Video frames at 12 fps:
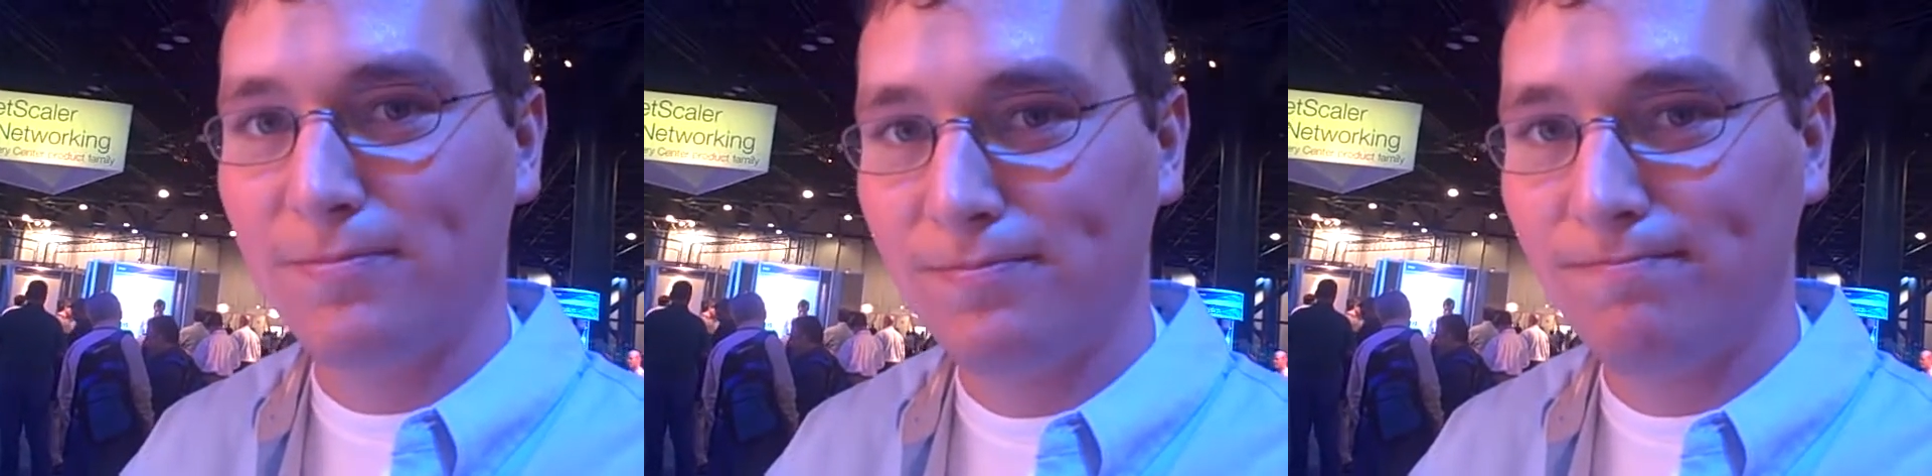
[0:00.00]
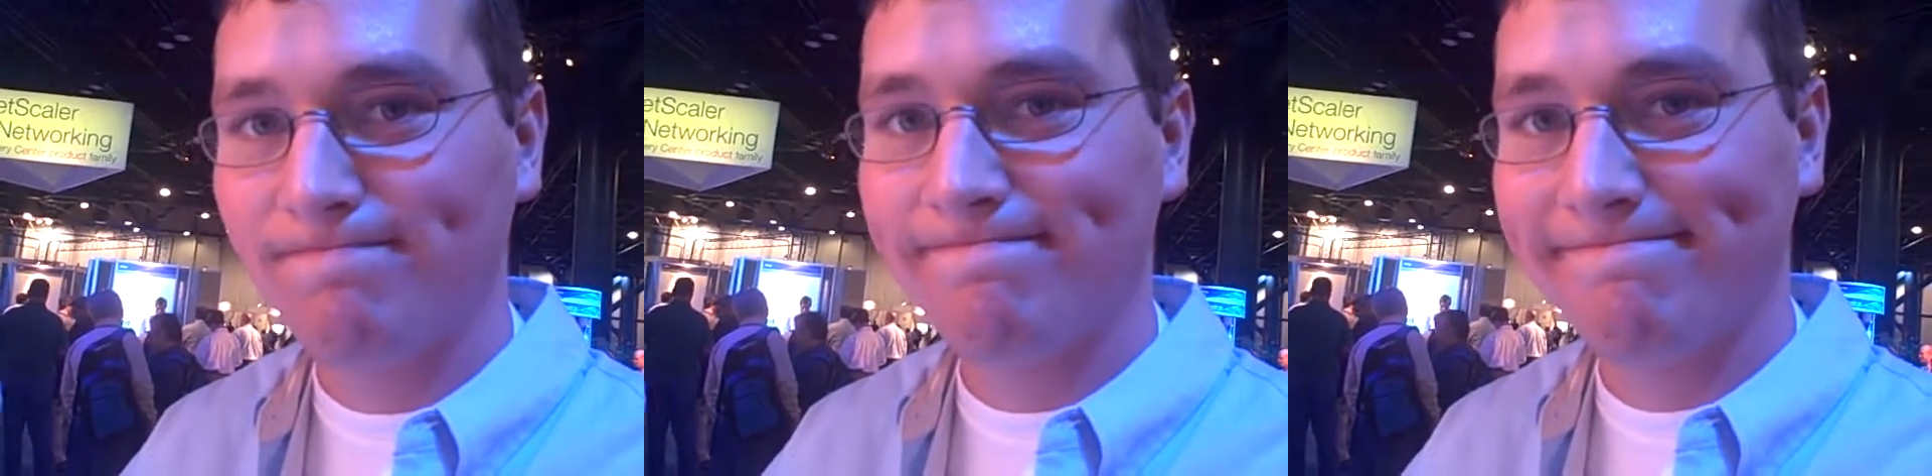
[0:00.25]

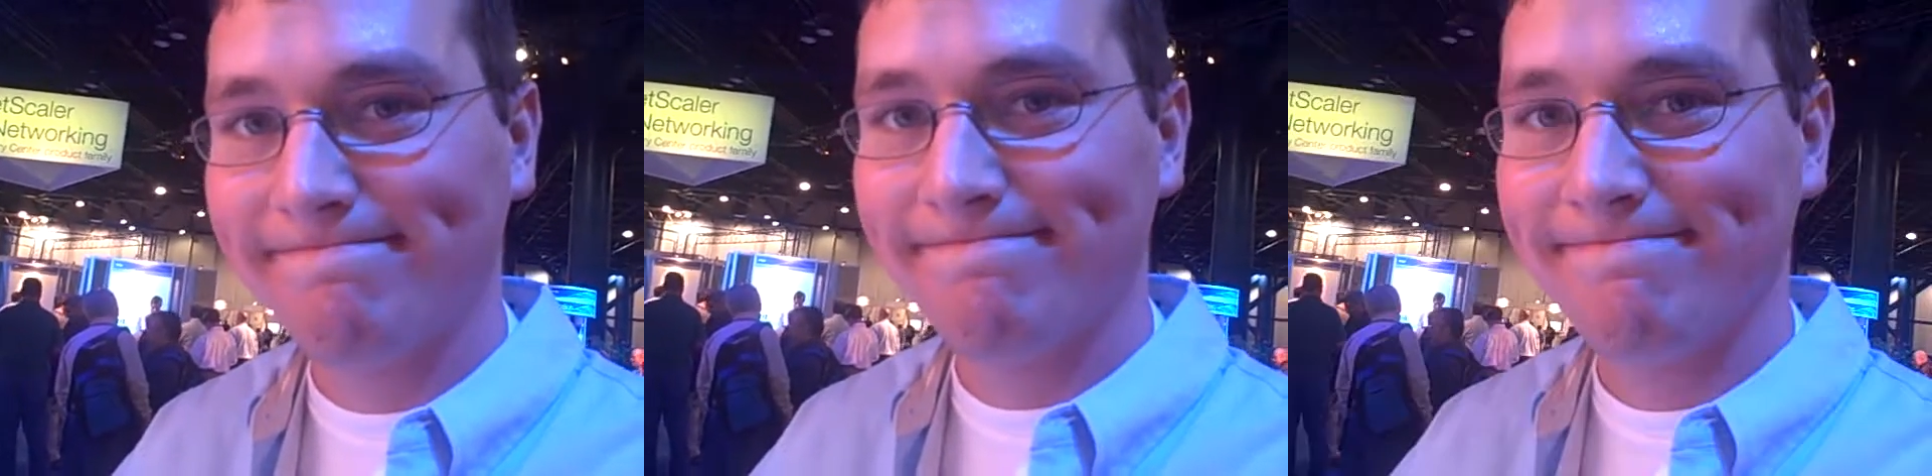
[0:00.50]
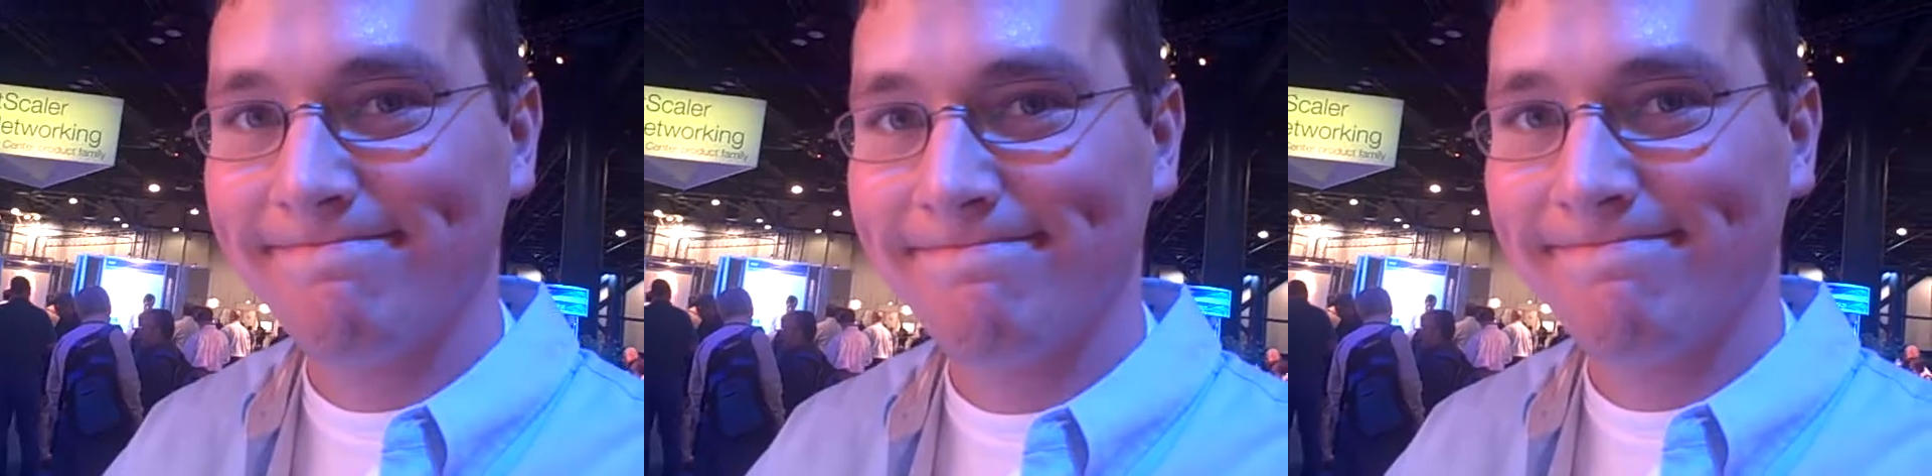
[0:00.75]

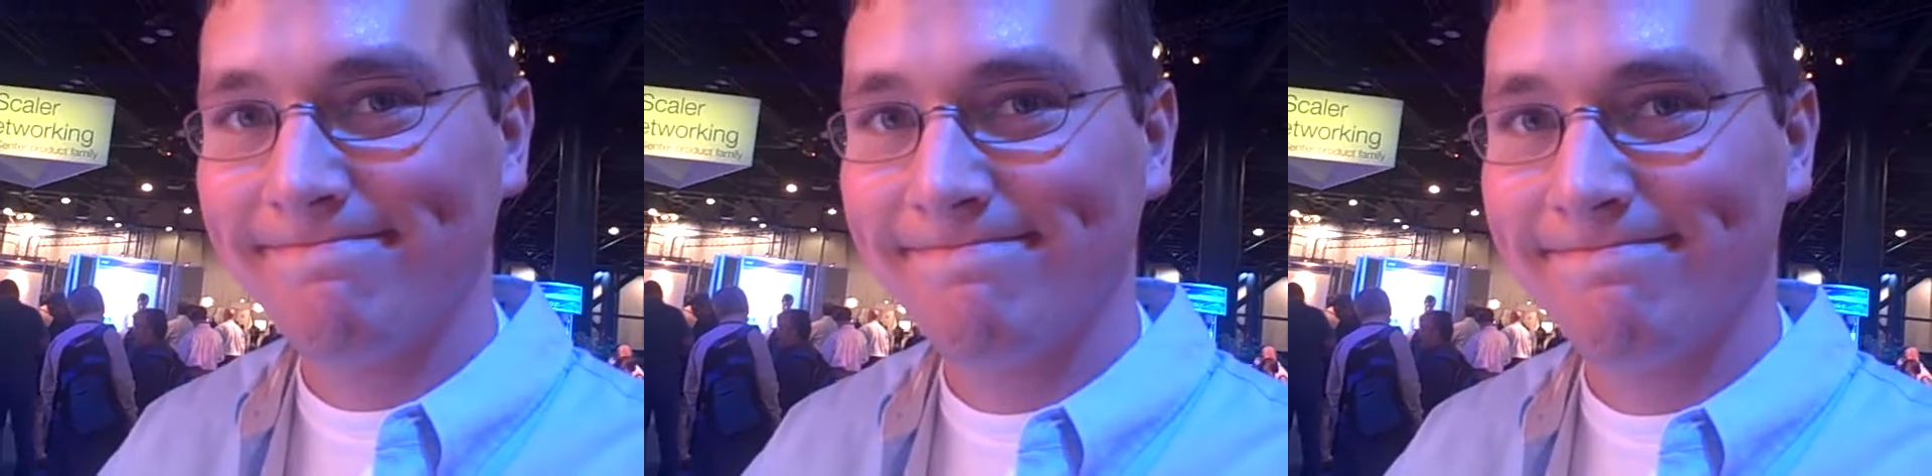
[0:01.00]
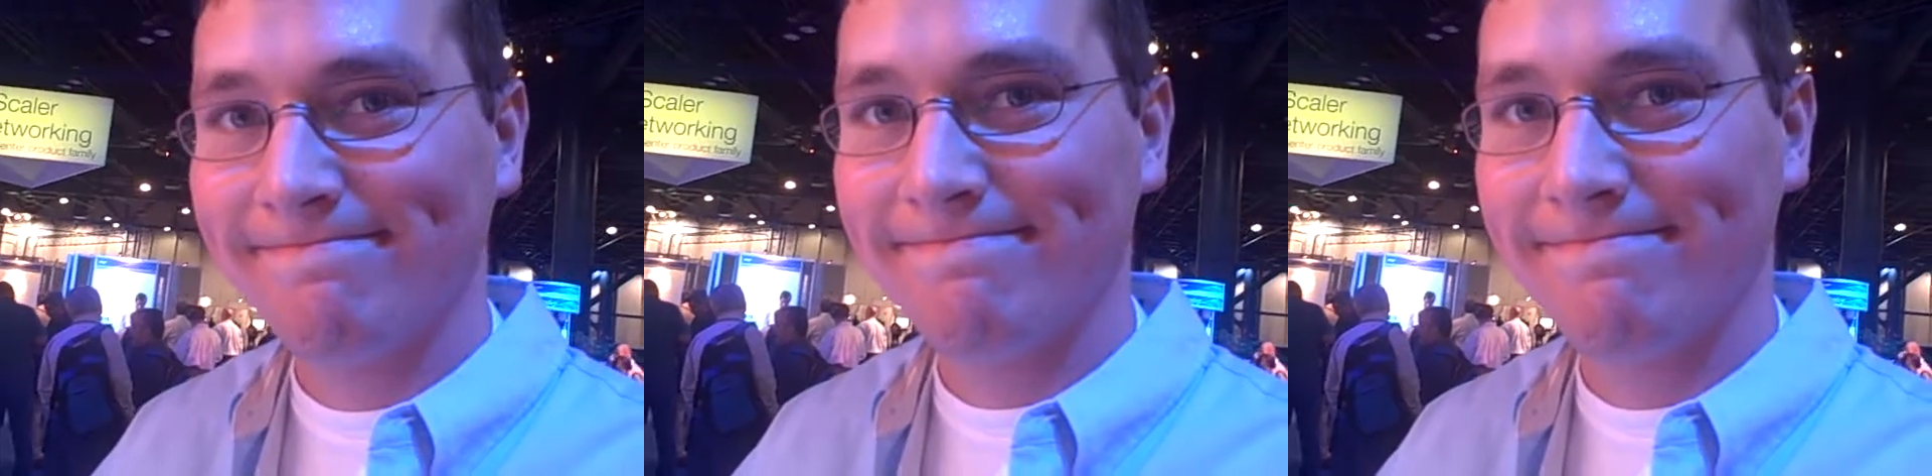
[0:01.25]
All right,
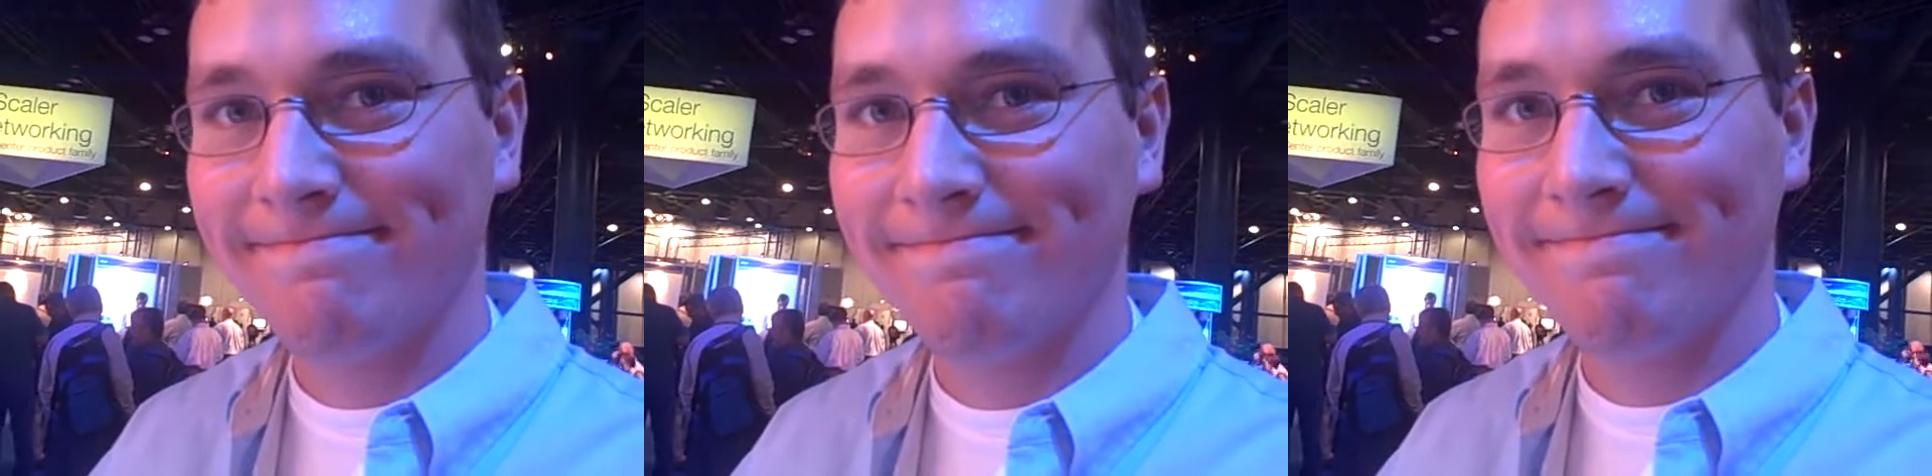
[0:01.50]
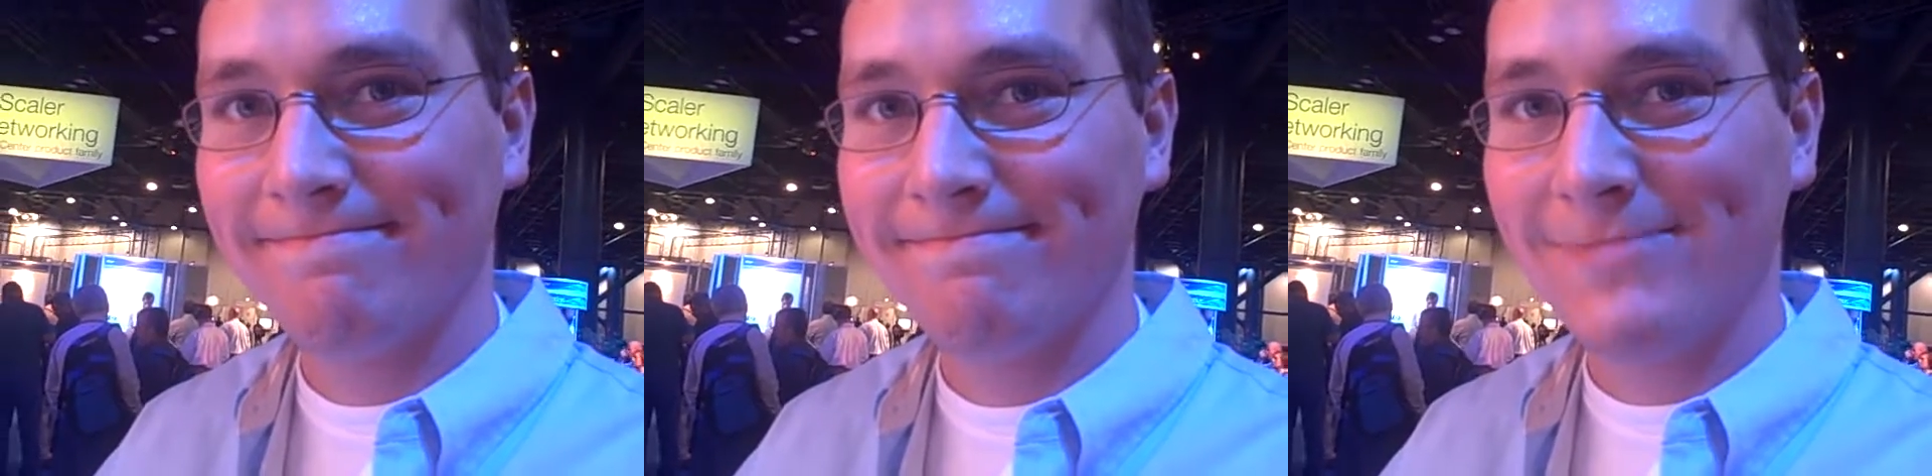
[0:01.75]
well thank you,
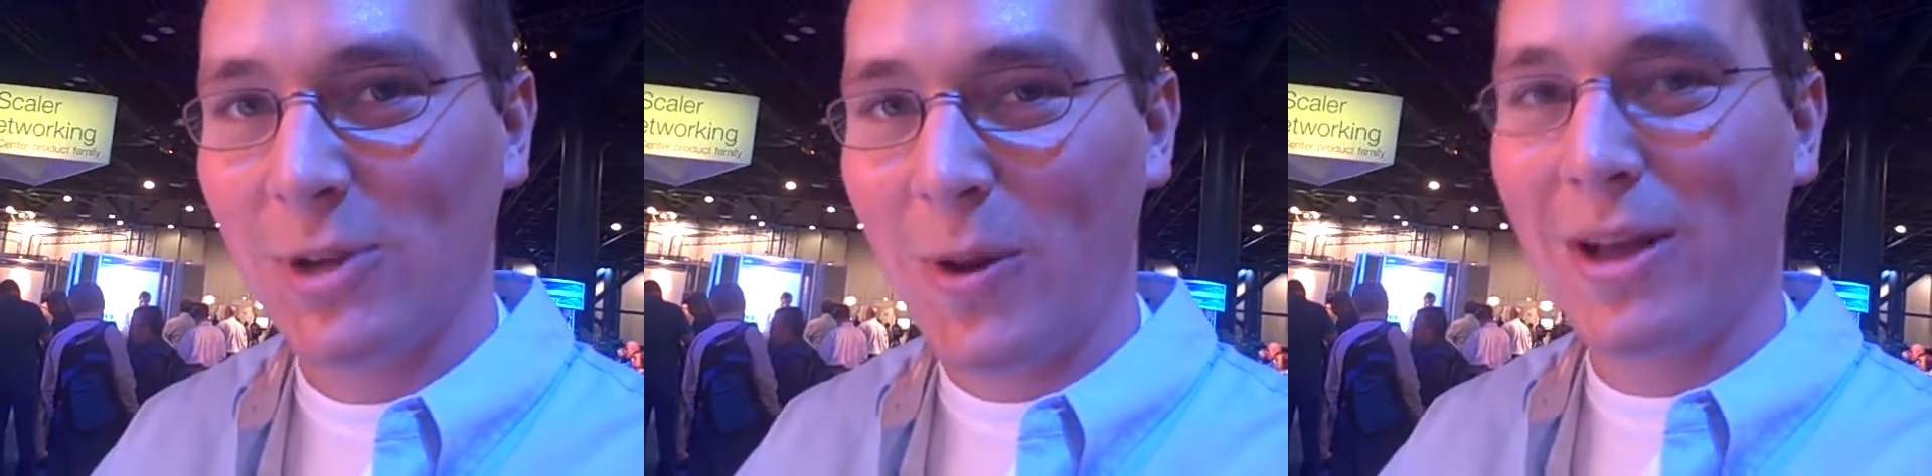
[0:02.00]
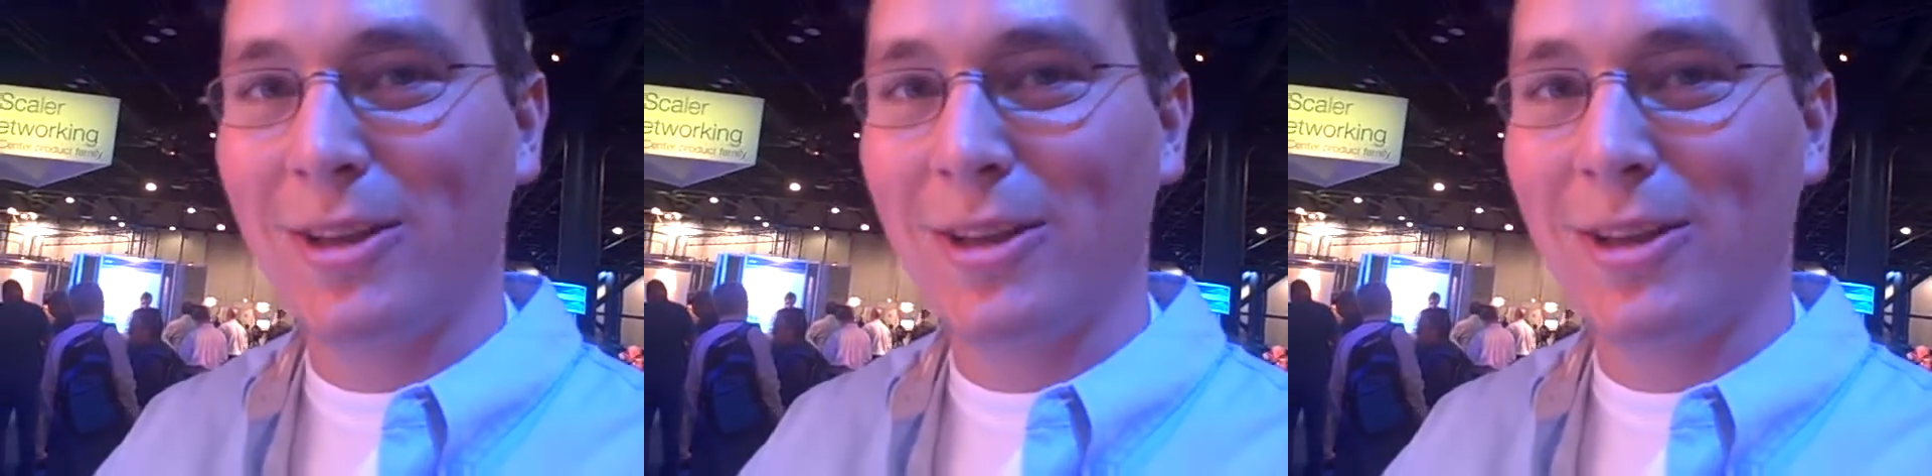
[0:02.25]
Joe. You're